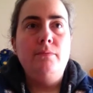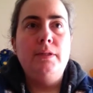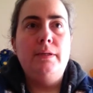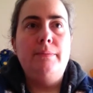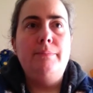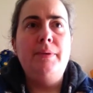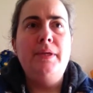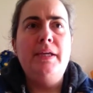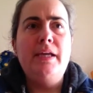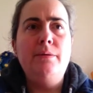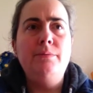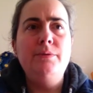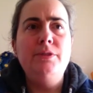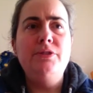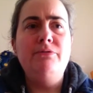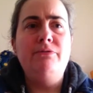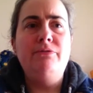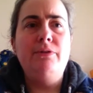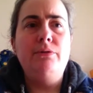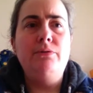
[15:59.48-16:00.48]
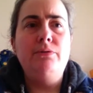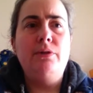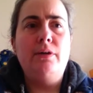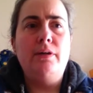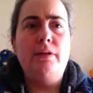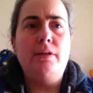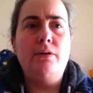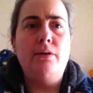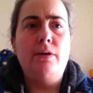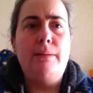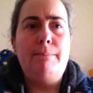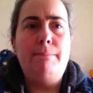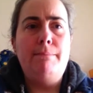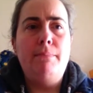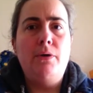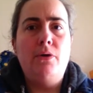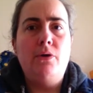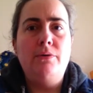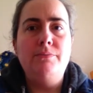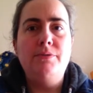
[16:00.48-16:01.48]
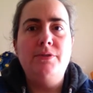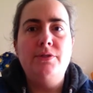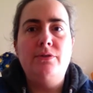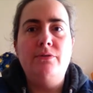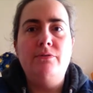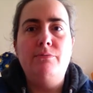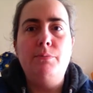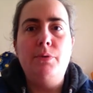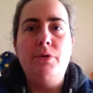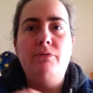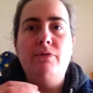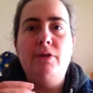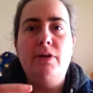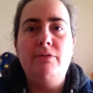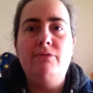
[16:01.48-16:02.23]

be able to feel like I'm sort of moving